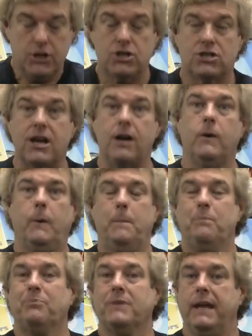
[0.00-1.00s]
So
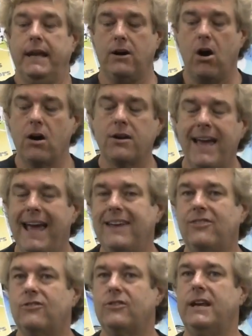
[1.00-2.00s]
in our
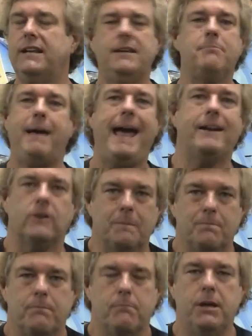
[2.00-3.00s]
case, it didn't matter
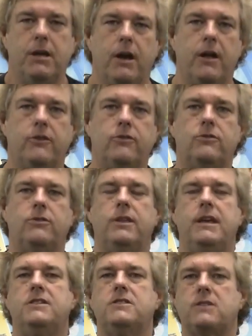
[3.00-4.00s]
because
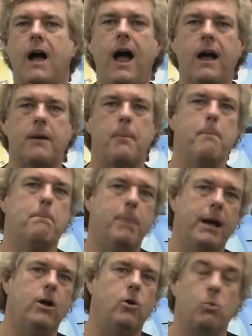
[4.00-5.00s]
the stock
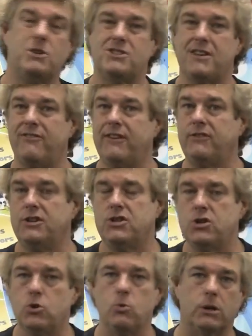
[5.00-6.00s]
belt, which is a
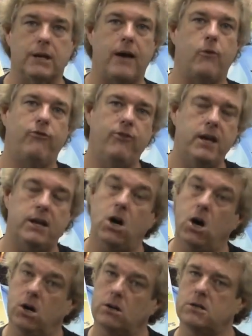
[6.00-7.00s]
fifty-two, will not
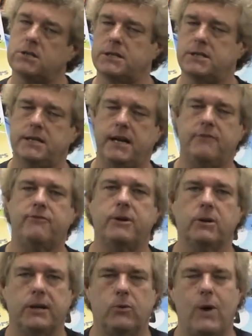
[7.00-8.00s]
fit on our sixty-nine
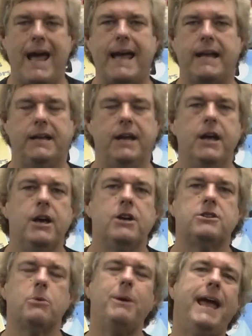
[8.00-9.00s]
Fairlane wagon.
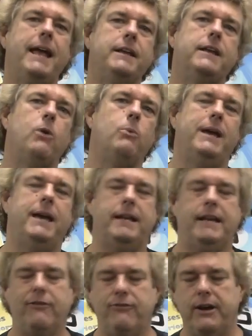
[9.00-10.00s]
So we had to go
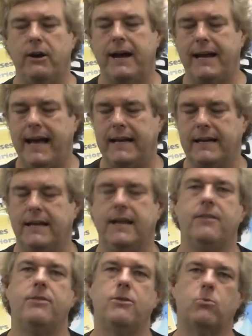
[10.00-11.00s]
in and figure out how to
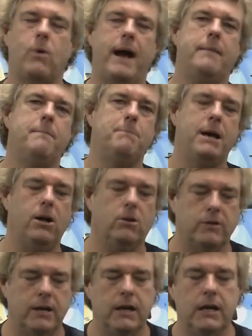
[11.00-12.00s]
get the right
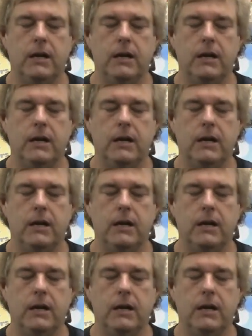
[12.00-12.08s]
belt.